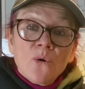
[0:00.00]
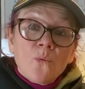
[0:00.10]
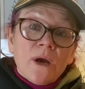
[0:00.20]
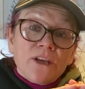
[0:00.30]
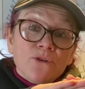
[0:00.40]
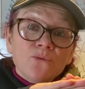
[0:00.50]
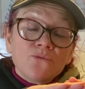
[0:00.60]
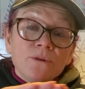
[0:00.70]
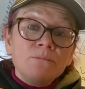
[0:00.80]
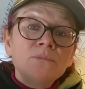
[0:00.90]
where
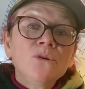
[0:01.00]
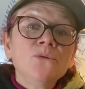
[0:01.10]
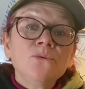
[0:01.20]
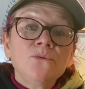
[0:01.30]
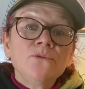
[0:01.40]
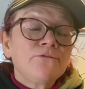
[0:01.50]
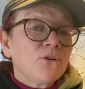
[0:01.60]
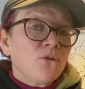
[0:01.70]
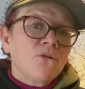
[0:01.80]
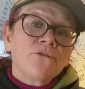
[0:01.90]
you remove
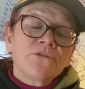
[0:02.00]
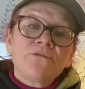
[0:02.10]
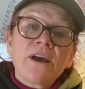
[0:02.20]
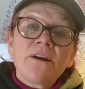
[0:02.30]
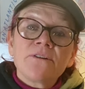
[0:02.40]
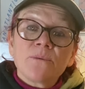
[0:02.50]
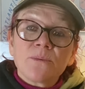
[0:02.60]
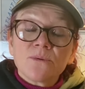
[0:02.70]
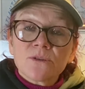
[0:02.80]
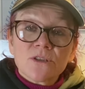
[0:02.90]
all the
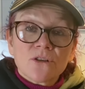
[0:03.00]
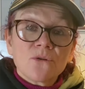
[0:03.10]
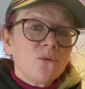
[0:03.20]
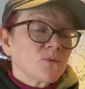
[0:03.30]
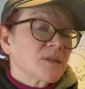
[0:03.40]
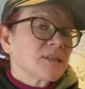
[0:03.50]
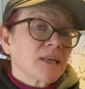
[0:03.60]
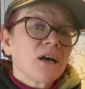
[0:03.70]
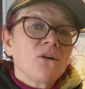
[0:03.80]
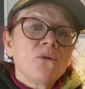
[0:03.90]
variables that are causing
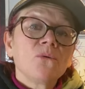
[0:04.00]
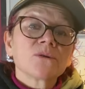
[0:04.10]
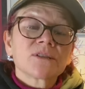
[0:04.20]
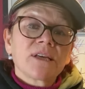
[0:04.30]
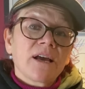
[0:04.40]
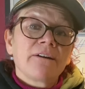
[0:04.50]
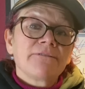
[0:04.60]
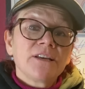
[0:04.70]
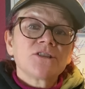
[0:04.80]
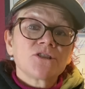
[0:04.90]
that horse to
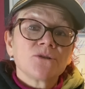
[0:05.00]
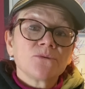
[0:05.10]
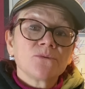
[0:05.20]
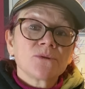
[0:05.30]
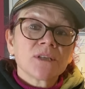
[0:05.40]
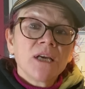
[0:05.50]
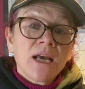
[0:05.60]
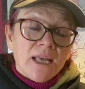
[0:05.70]
have issues